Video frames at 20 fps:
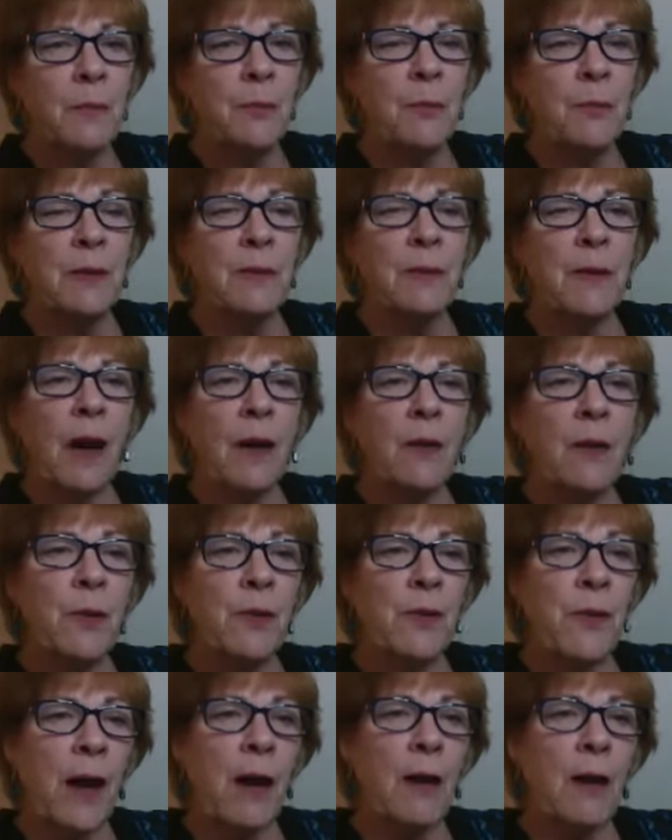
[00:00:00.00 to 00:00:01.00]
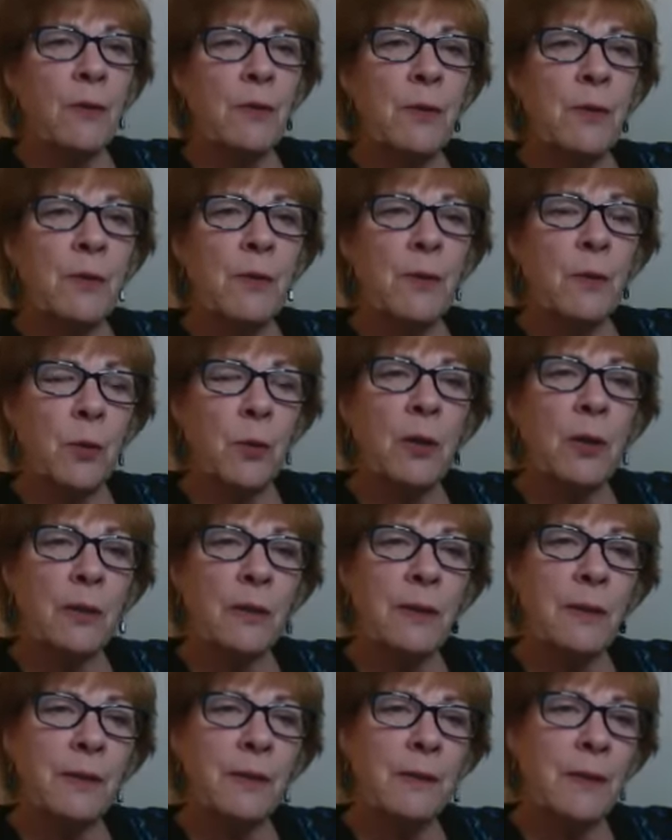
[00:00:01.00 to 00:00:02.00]
but not without the
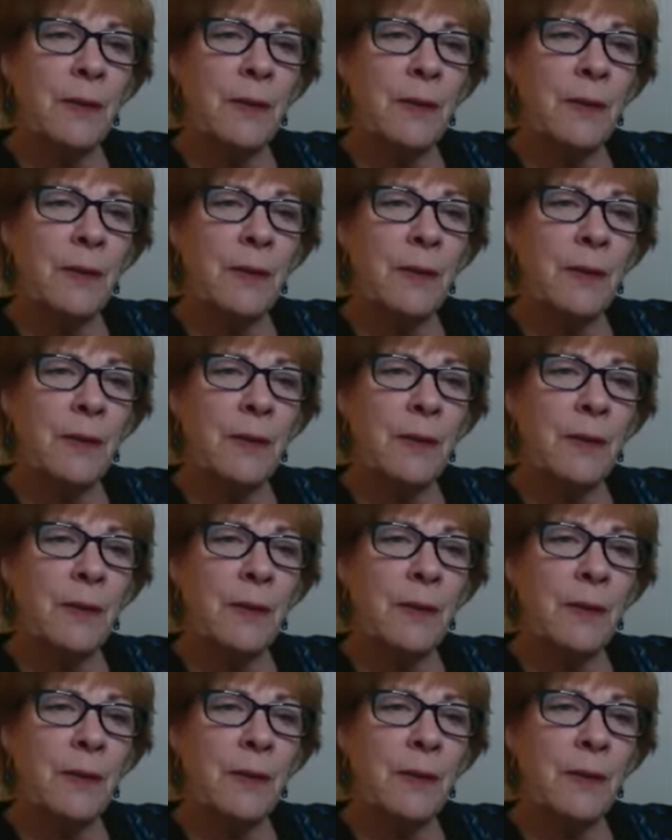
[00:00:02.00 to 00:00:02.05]
work.